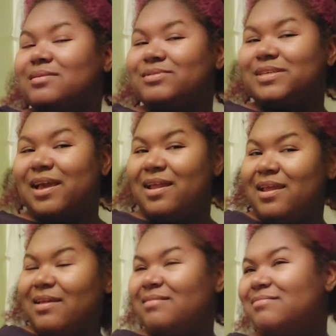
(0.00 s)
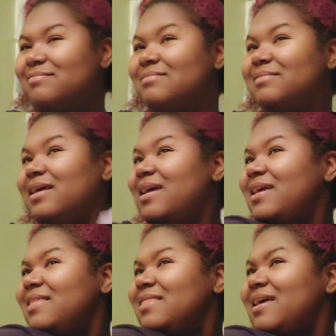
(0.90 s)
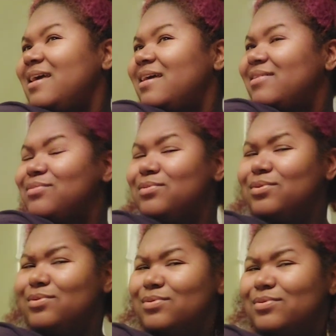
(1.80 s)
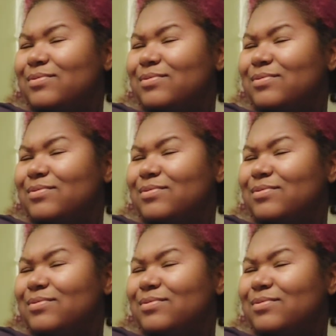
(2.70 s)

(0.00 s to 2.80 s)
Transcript: You see how that hit that? Woo!